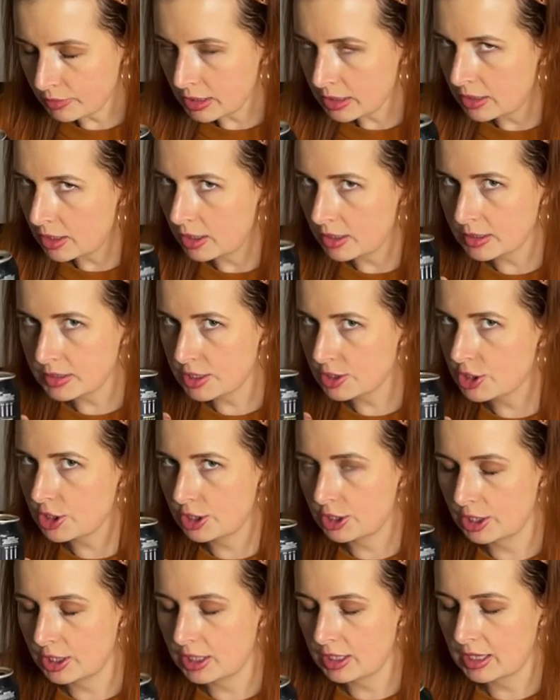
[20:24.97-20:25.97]
Oh, such a
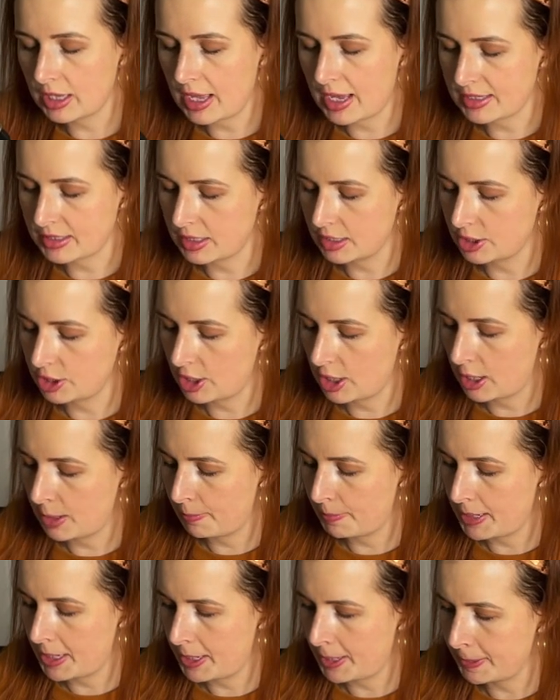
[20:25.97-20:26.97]
good classic dark
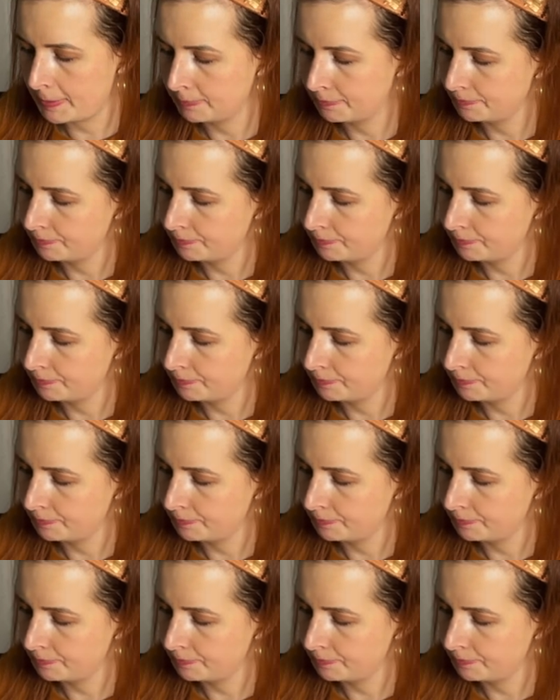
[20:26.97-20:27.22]
beer.